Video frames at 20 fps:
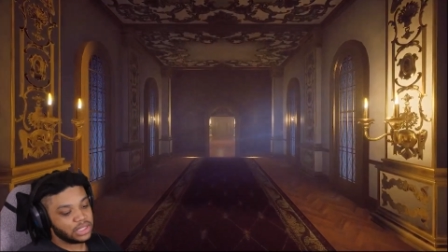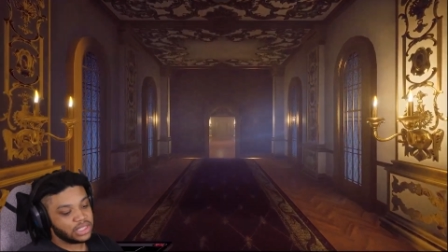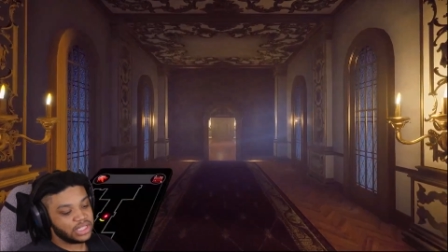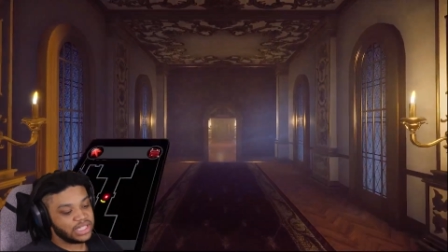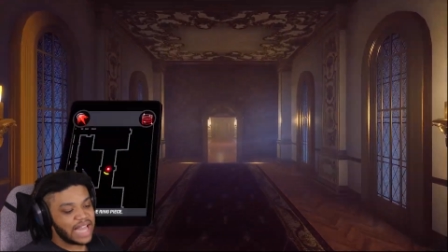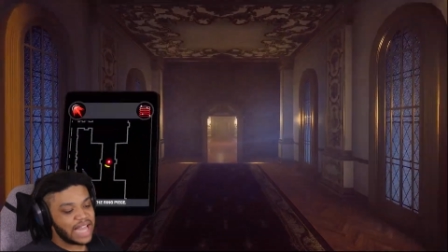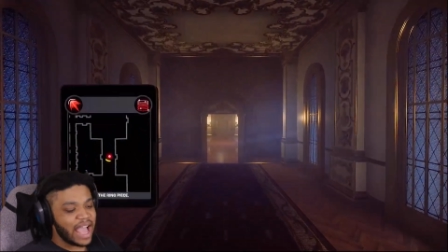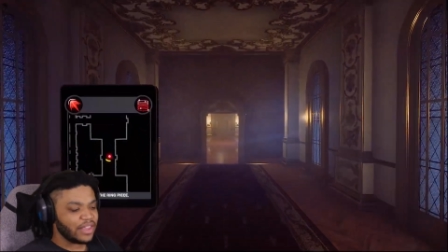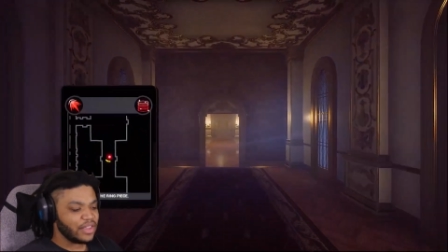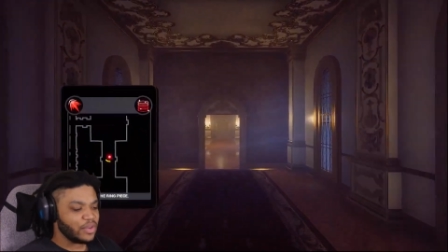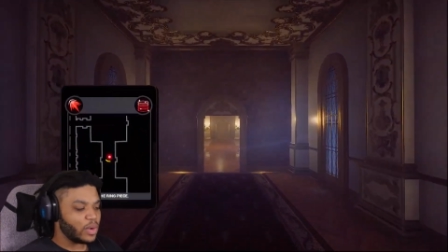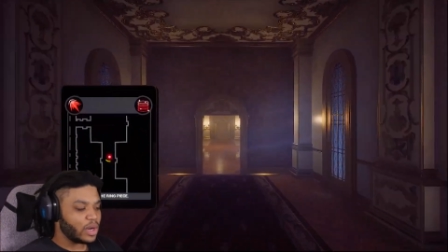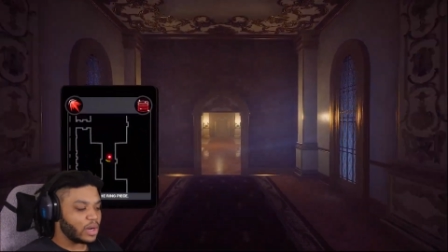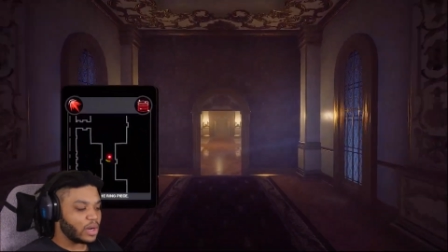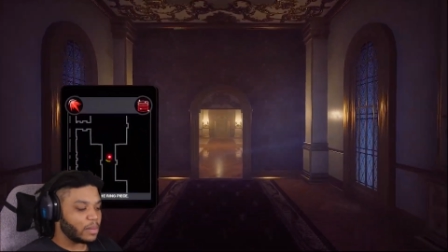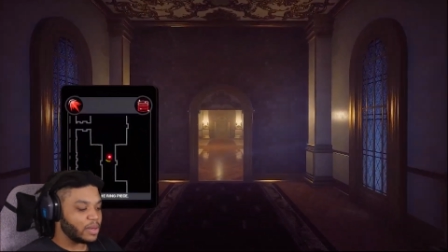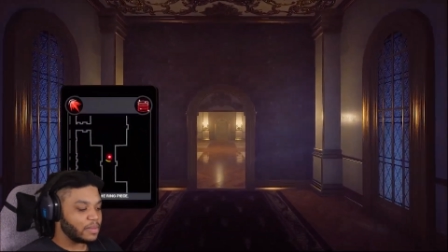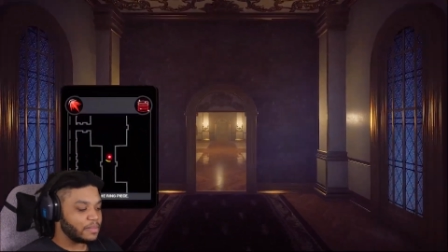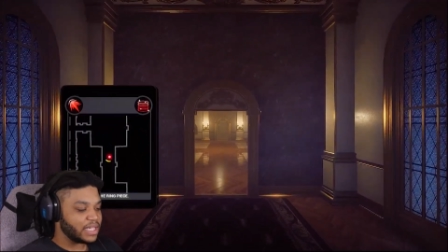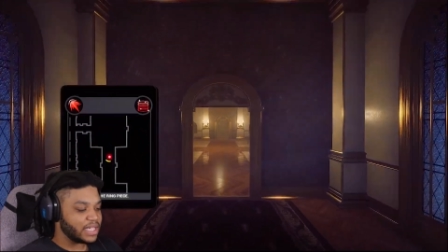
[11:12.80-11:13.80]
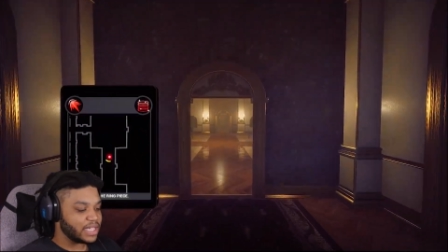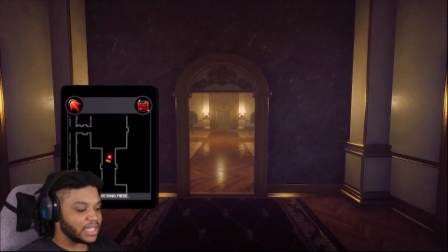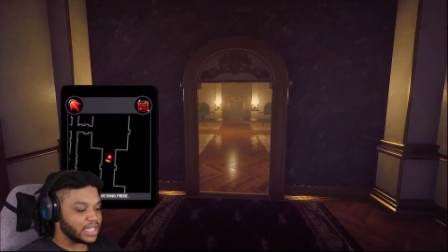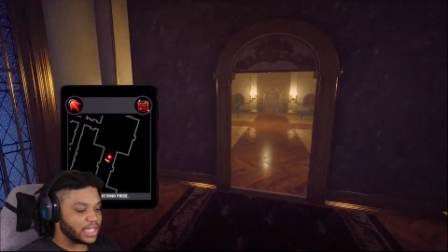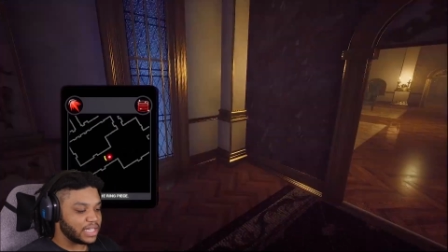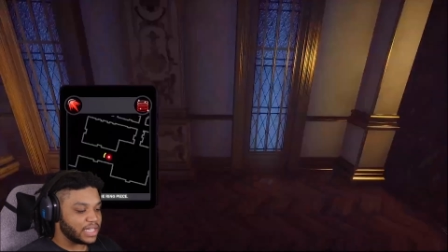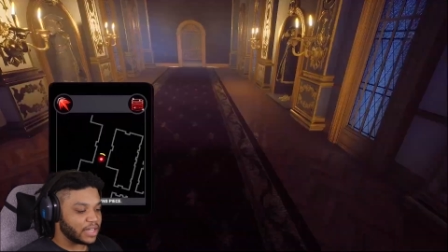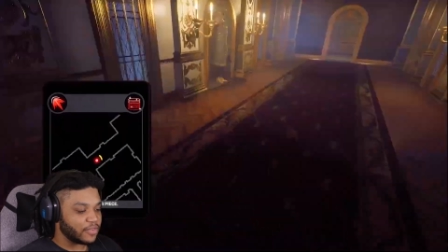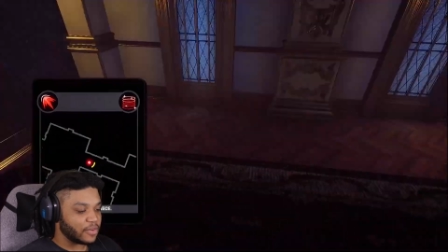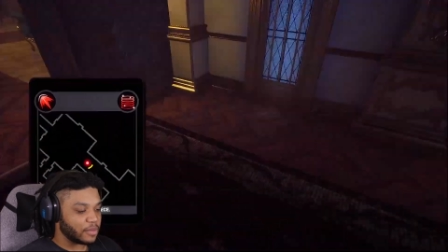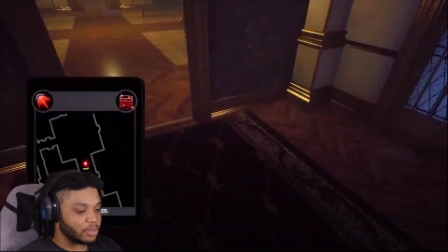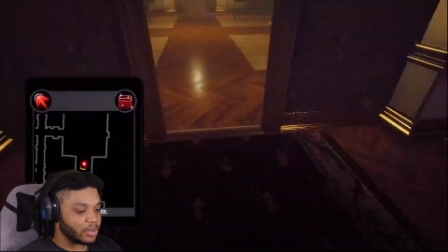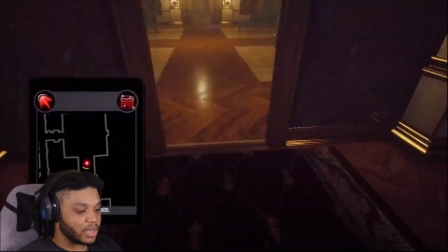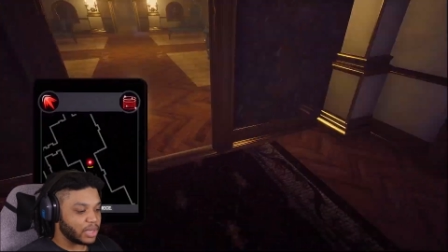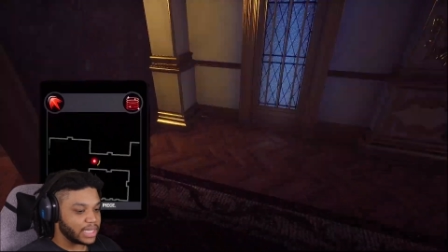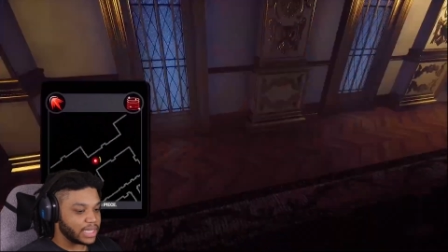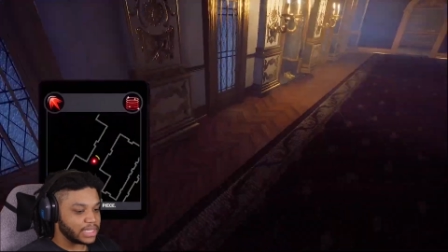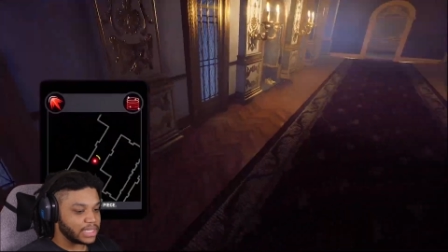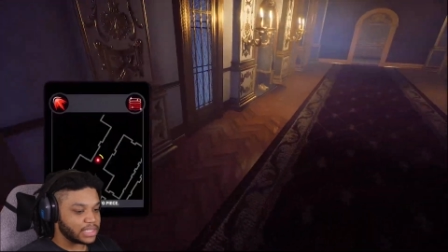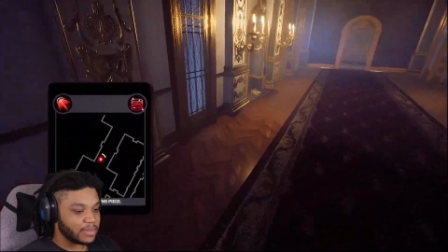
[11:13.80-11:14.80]
now you want to put me in a different
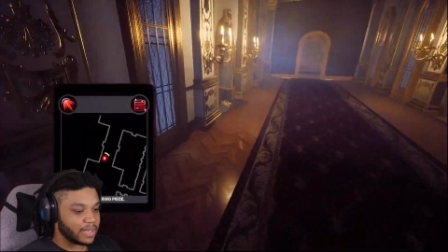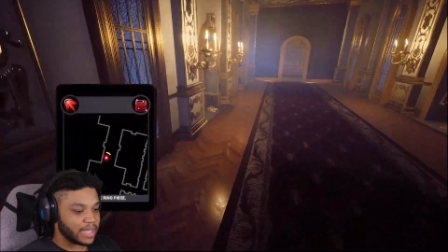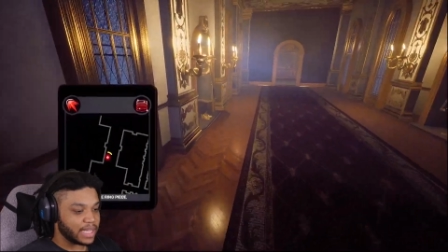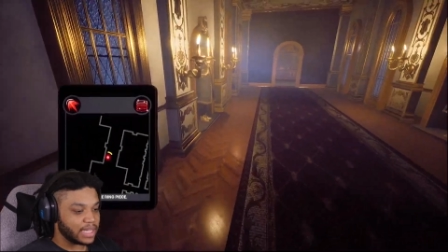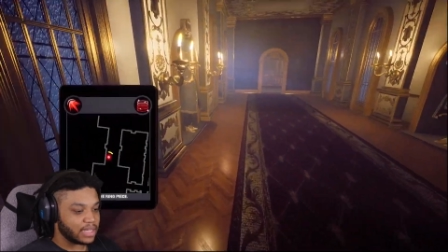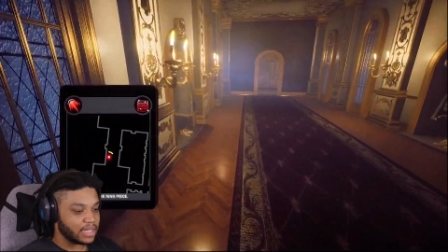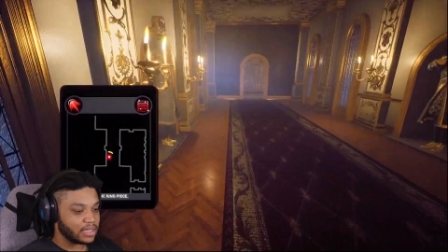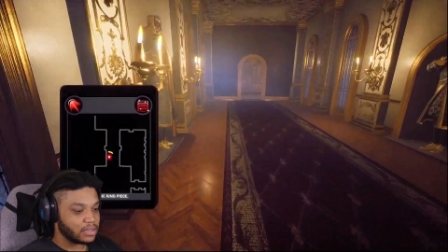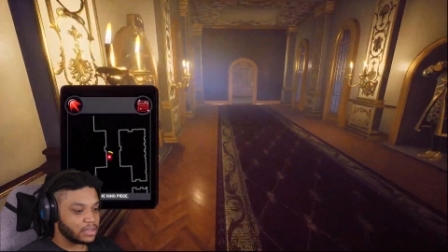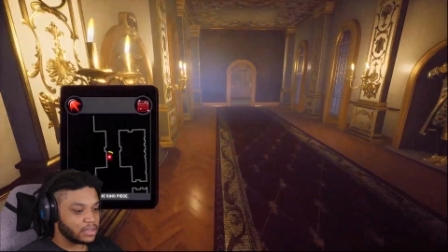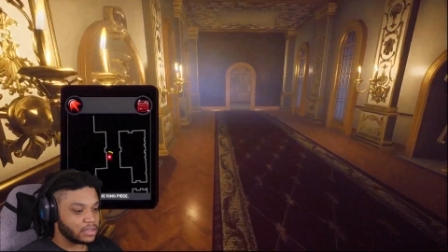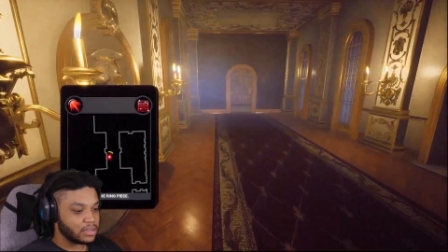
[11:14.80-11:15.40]
place, man.